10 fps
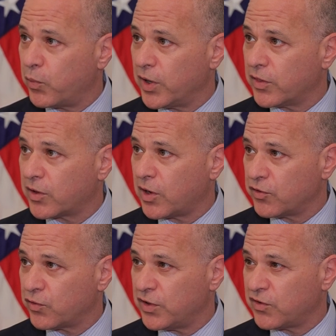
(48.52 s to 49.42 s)
with
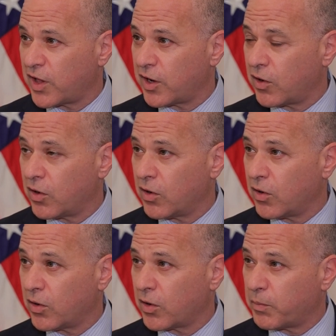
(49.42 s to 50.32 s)
countries that
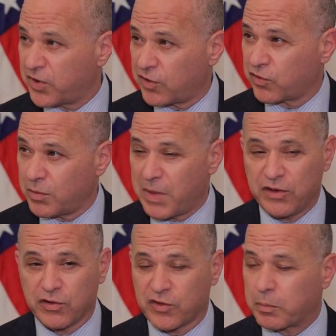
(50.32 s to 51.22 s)
are potentially
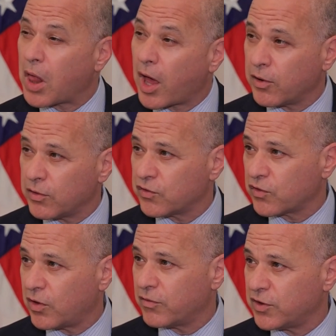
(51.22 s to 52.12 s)
major suppliers
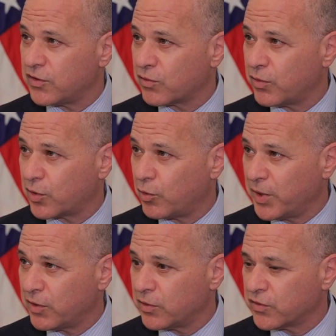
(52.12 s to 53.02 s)
of these critical
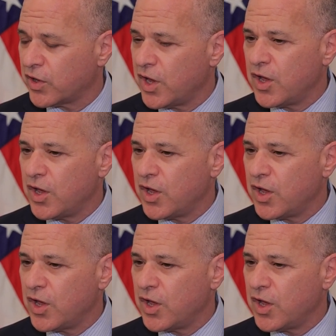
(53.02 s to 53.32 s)
minerals